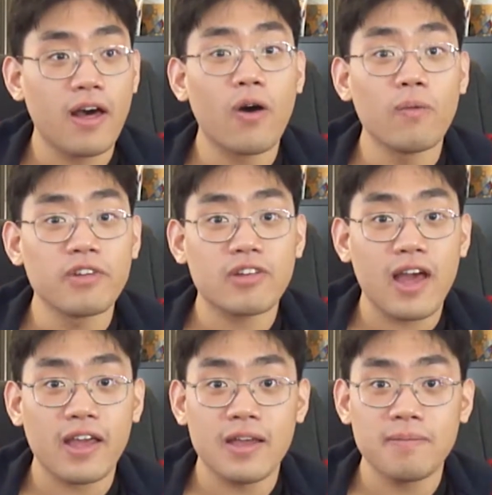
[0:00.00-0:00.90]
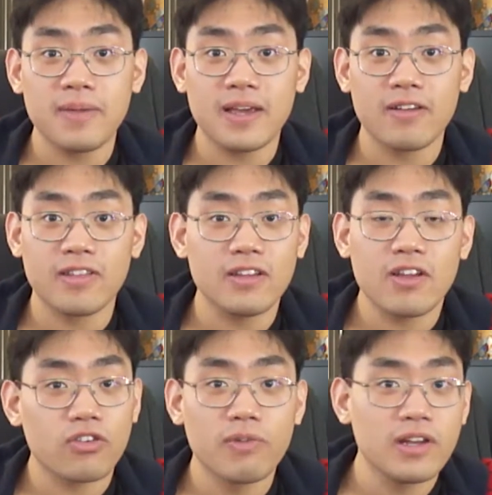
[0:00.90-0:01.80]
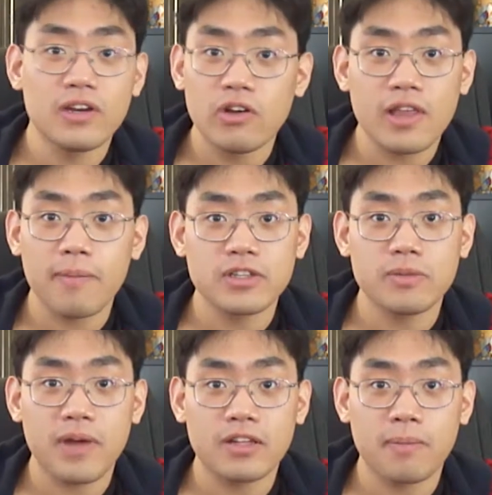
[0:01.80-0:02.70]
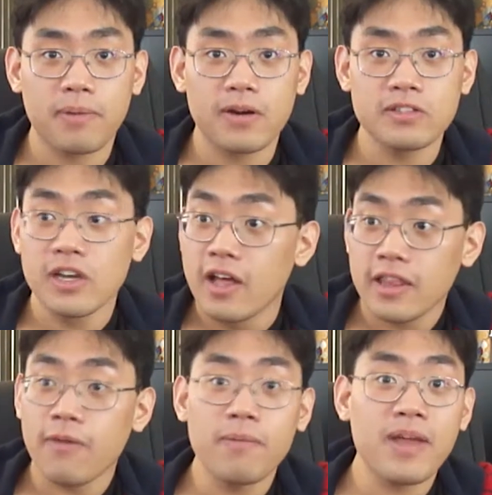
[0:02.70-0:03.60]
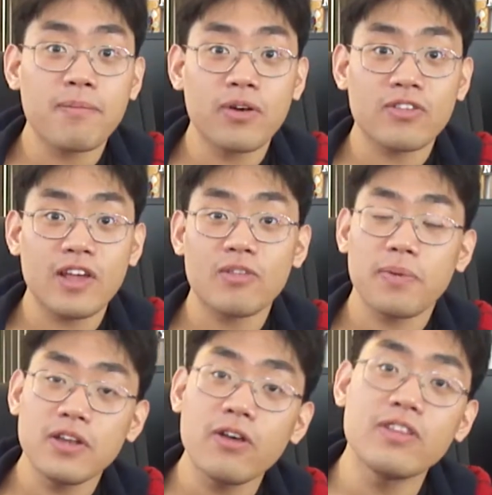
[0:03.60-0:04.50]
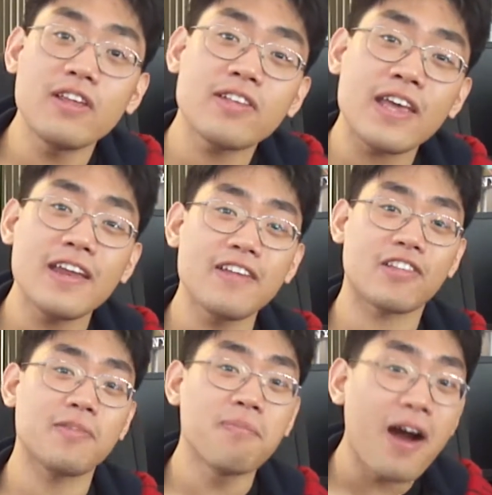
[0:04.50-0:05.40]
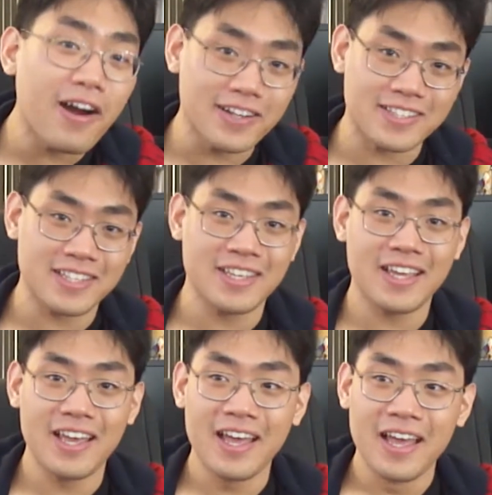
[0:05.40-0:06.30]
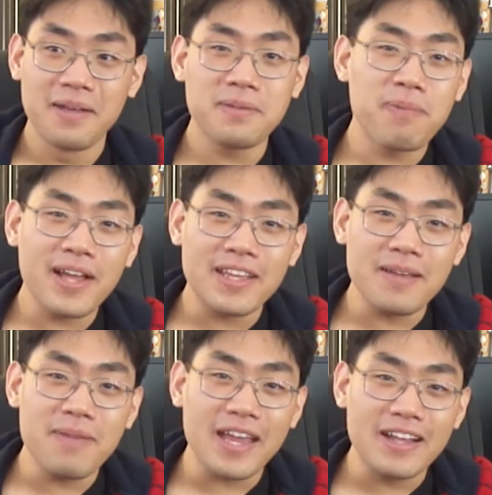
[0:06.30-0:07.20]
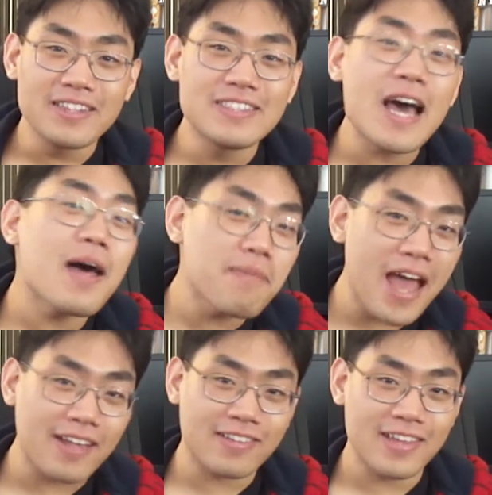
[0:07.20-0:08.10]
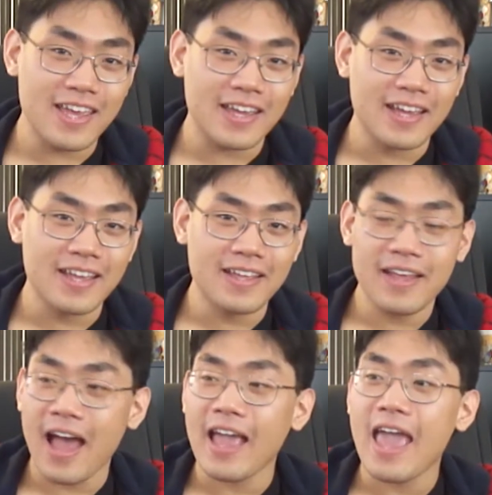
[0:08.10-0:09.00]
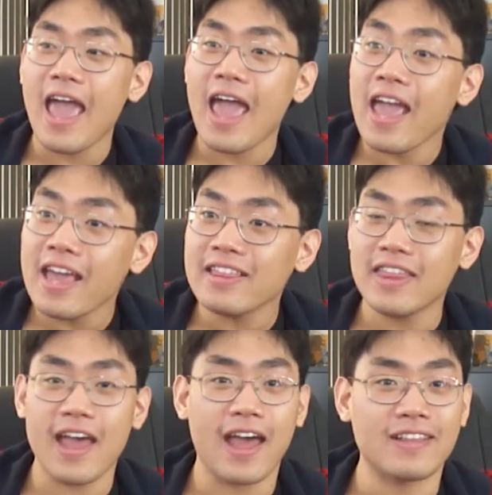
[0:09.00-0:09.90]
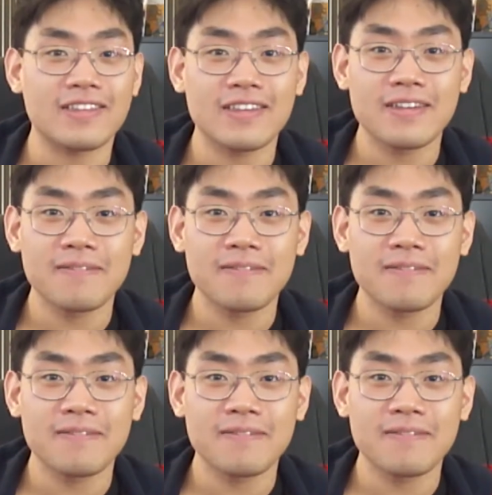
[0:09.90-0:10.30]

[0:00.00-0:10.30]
homeless guy in because he doesn't really know that much about the Purge. That would make more sense. But no, this kid is smart. But he made a dumbass thing. I hate that.